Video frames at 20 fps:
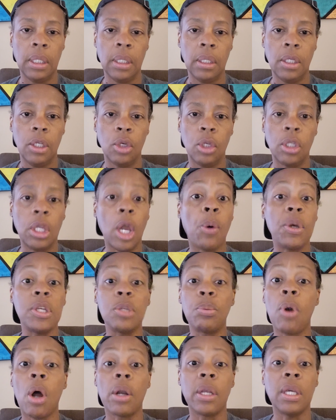you know they always
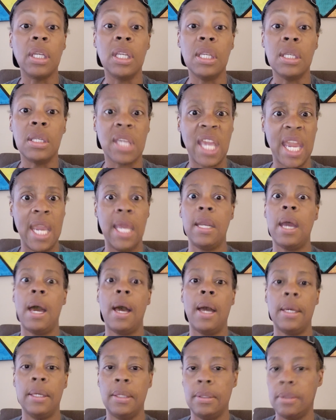brought in these
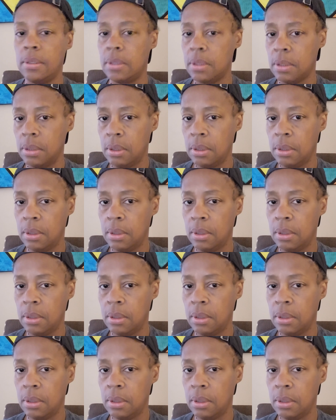canines